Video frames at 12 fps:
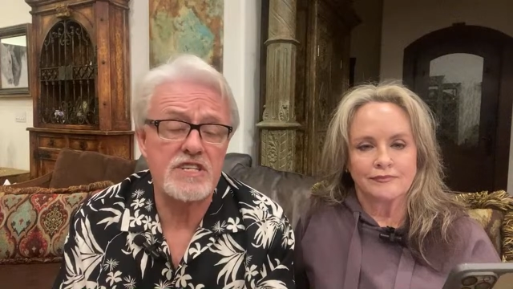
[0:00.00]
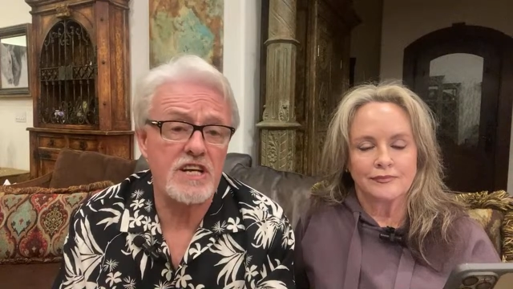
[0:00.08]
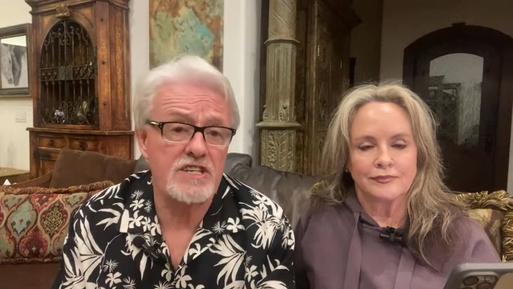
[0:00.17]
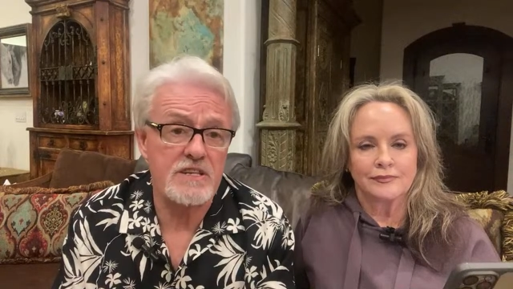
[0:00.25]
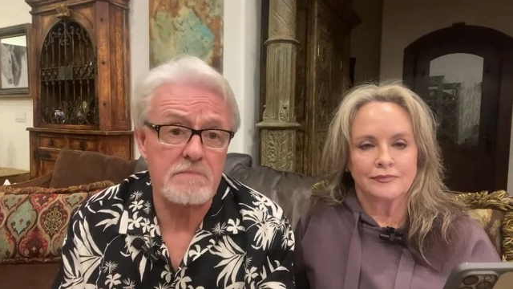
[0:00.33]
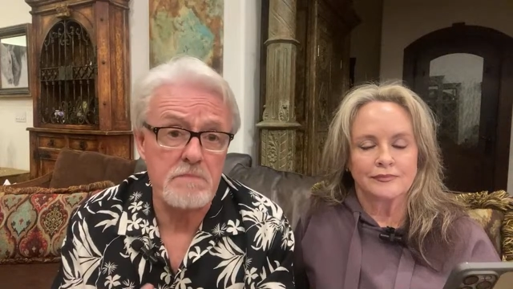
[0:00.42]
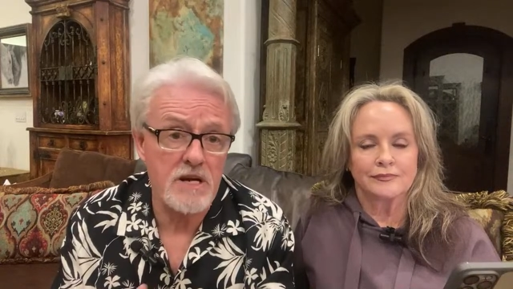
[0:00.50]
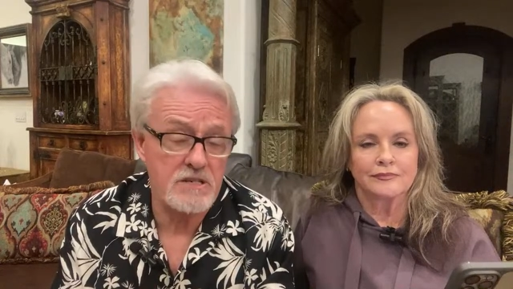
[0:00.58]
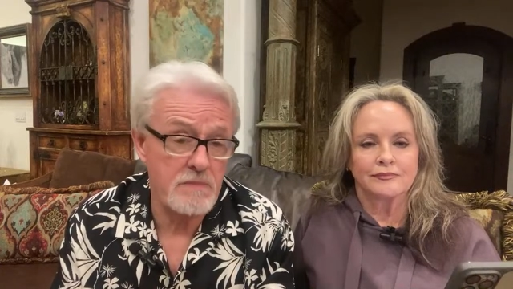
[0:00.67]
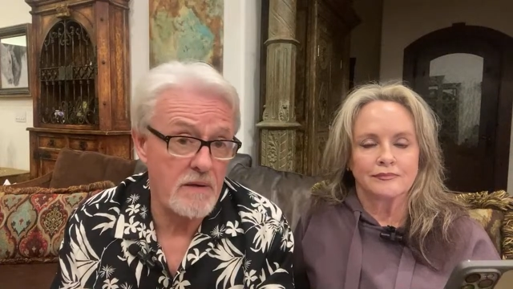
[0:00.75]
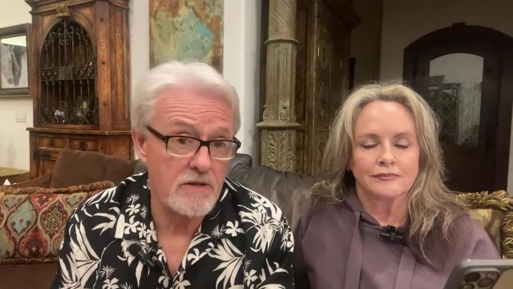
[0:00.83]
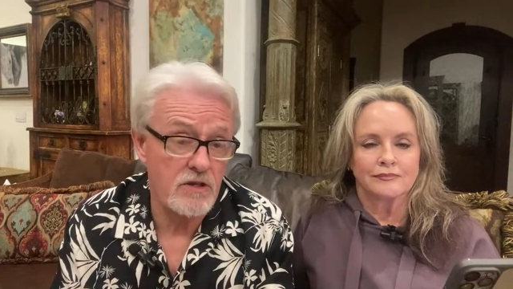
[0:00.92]
Speaker 1: discussing much
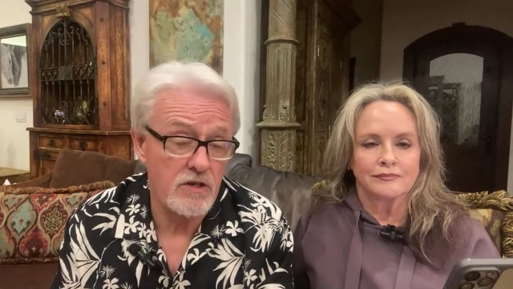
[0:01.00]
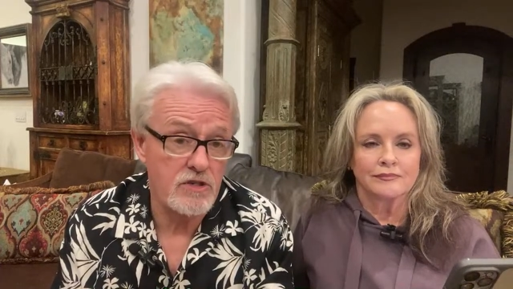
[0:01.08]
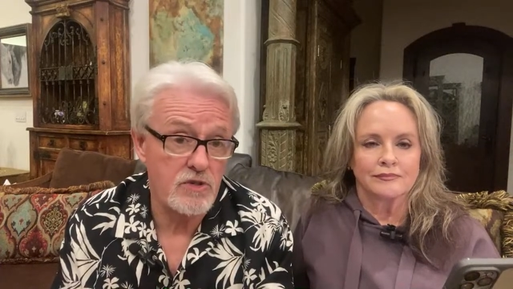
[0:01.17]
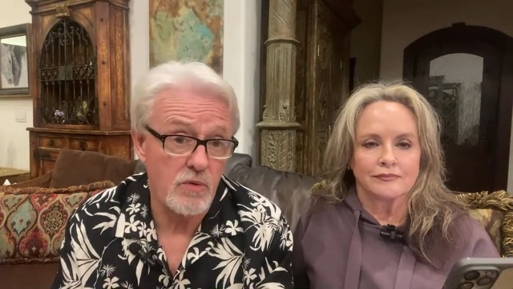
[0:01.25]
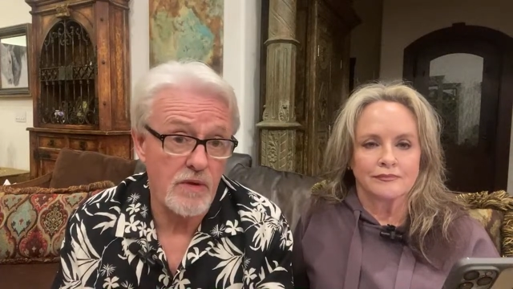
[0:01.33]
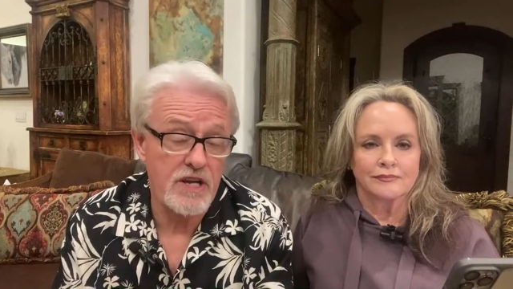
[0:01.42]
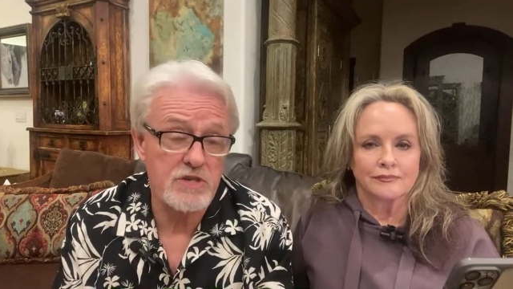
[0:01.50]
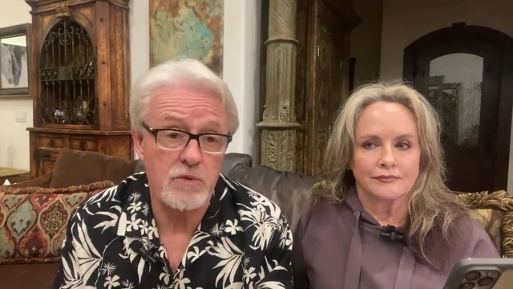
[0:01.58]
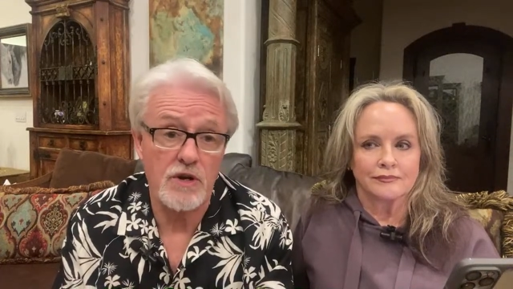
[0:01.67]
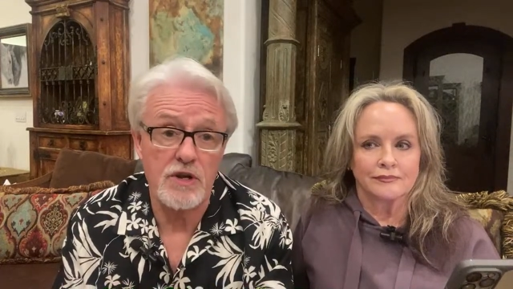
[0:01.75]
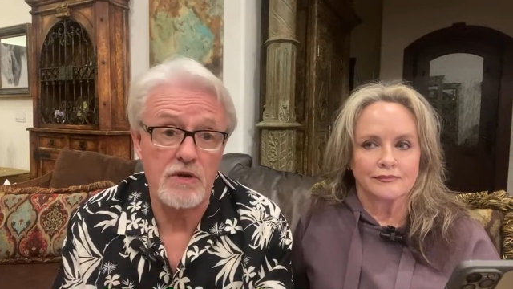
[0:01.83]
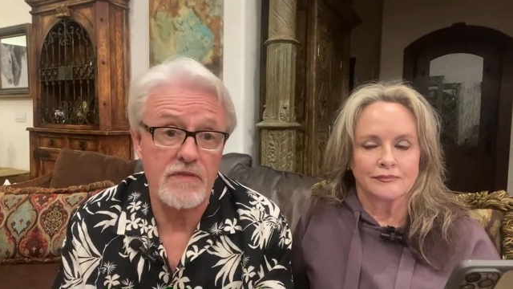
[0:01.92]
about the dog at all. They just
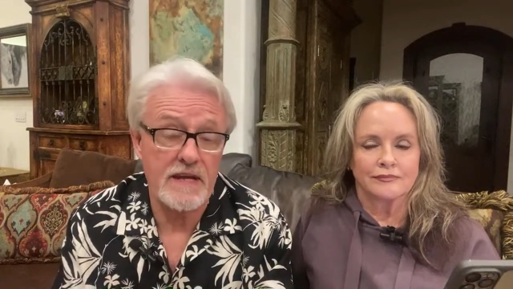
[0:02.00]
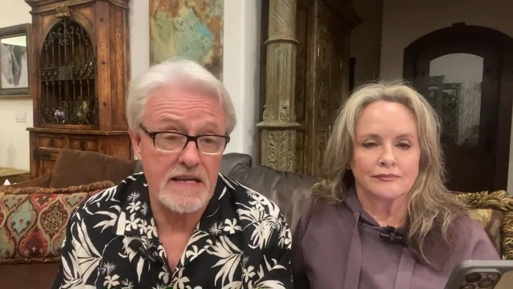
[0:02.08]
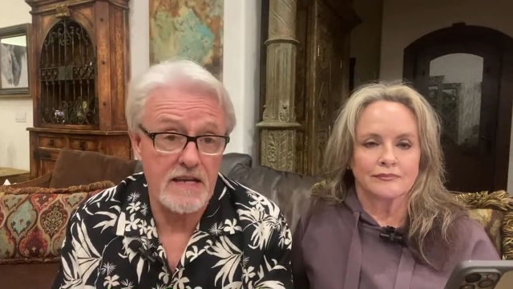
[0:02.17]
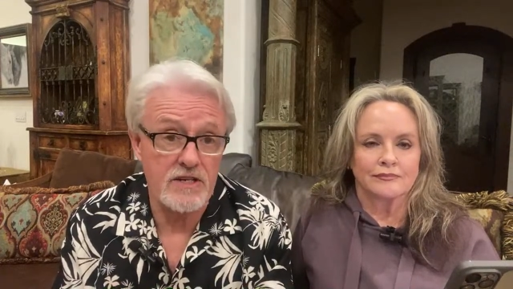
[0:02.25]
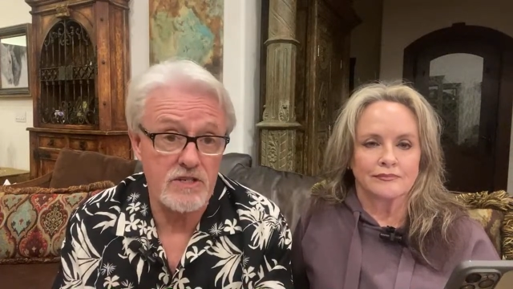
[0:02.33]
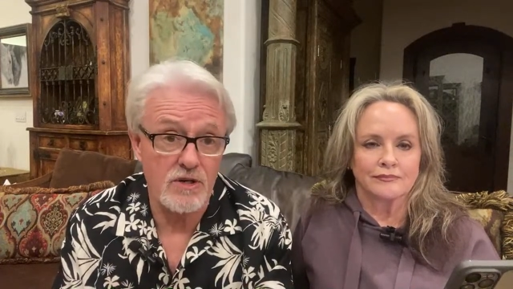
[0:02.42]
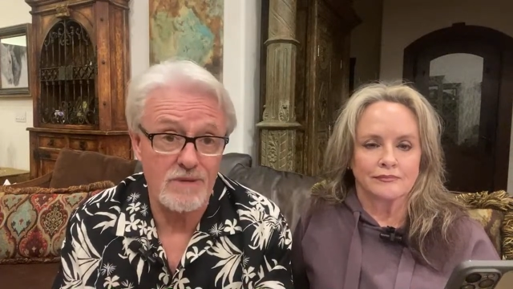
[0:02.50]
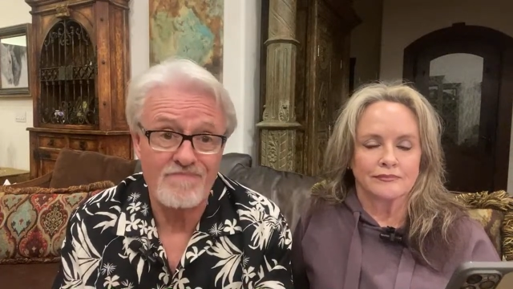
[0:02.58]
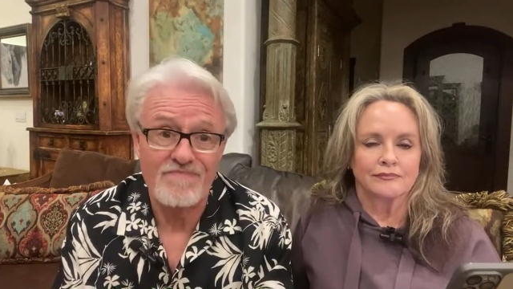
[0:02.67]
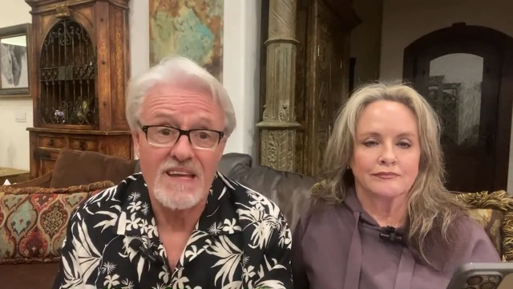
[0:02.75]
want to know if they can get a dog.